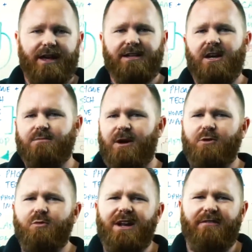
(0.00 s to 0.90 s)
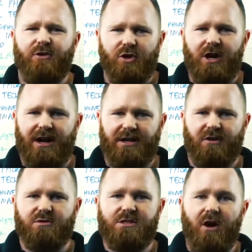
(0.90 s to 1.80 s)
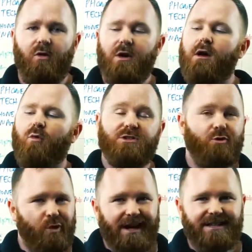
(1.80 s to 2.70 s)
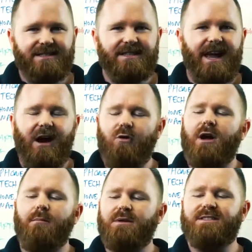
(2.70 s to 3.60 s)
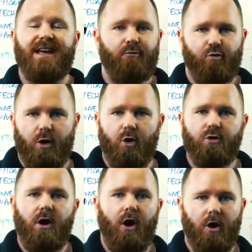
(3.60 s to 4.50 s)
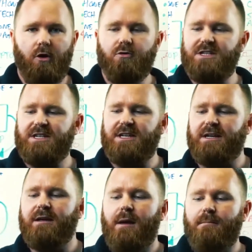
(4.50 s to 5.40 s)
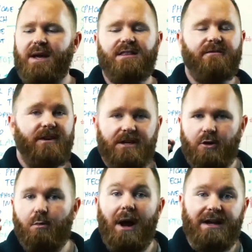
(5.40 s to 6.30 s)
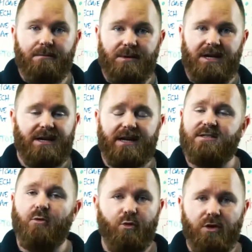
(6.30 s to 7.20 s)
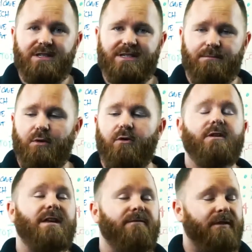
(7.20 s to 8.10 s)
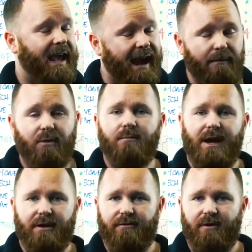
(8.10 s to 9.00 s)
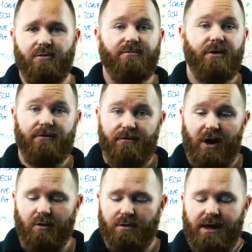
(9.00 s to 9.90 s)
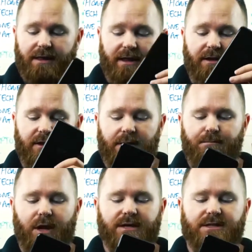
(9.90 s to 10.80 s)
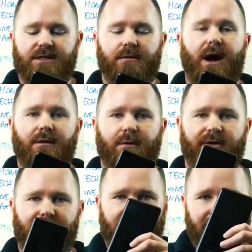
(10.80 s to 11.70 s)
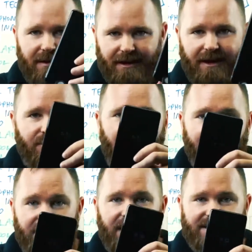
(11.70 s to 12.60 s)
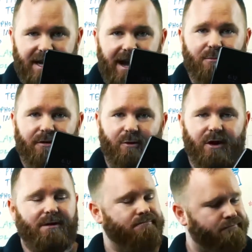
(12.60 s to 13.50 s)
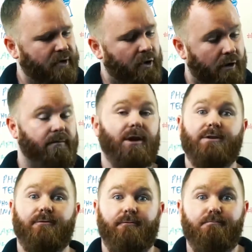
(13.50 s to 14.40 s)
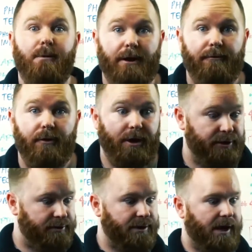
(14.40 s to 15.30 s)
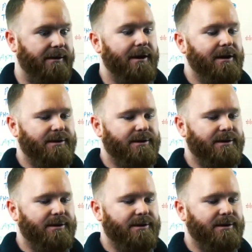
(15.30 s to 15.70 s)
Like I talked about, you want to have good audio. So what's great is now companies like Rode, R-O-D-E, make the Video Mic Me. It's a really simple camera microphone for your phone that literally plugs into the bottom of it, and you have a nice camera for it, or nice microphone, I should say.